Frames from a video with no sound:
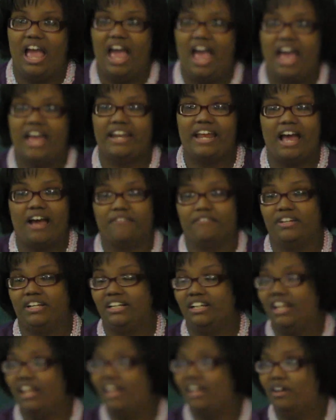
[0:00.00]
and having
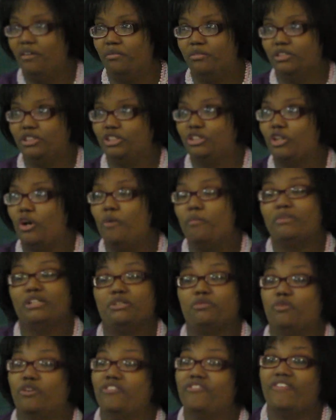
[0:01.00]
so
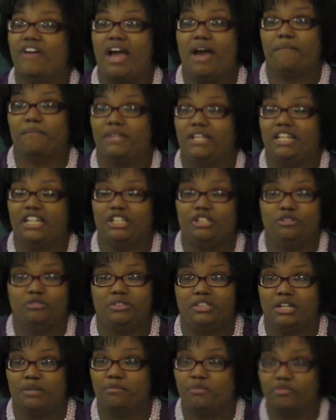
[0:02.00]
much more family than you
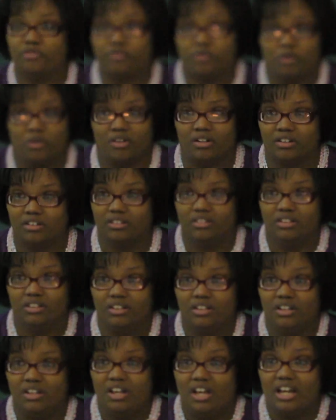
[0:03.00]
did before.
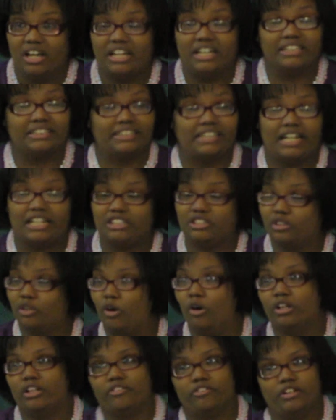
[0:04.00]
Because that's
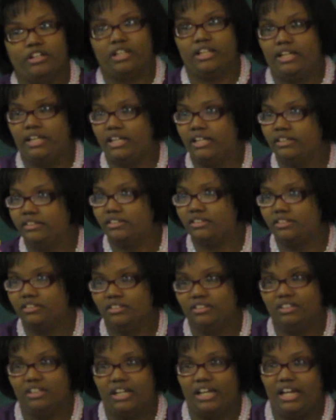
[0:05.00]
all it really is.
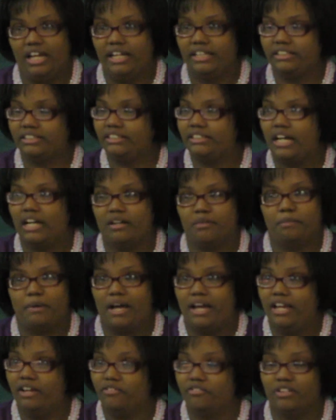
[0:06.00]

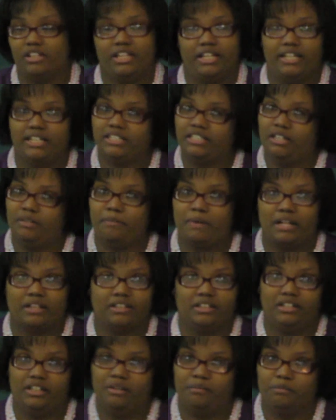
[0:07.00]
It really isn't about
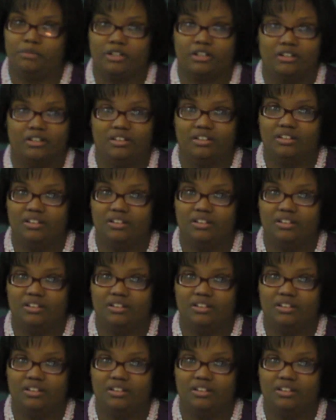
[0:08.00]
the number.